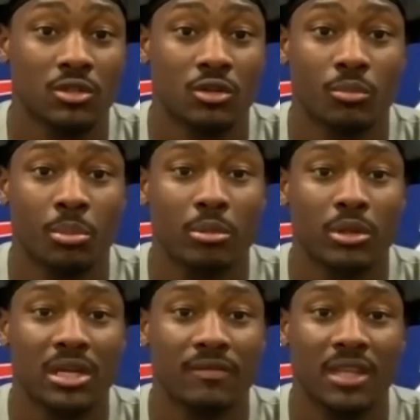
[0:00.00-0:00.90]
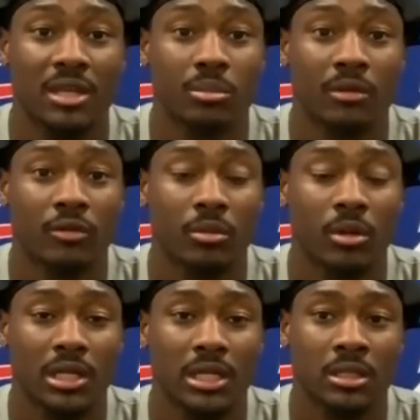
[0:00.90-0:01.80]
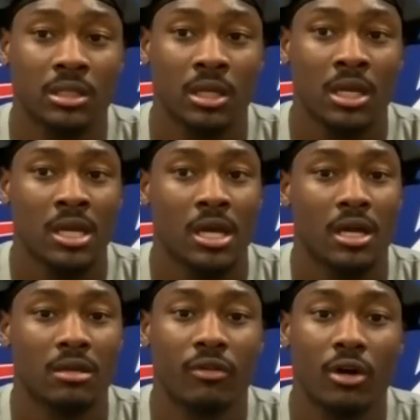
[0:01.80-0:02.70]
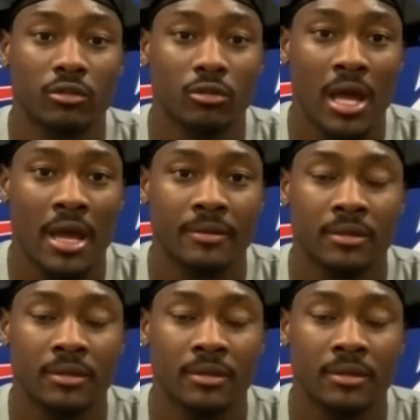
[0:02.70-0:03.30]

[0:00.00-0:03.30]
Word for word: You know, people didn't even think he would play football again. Uh, he fought through that.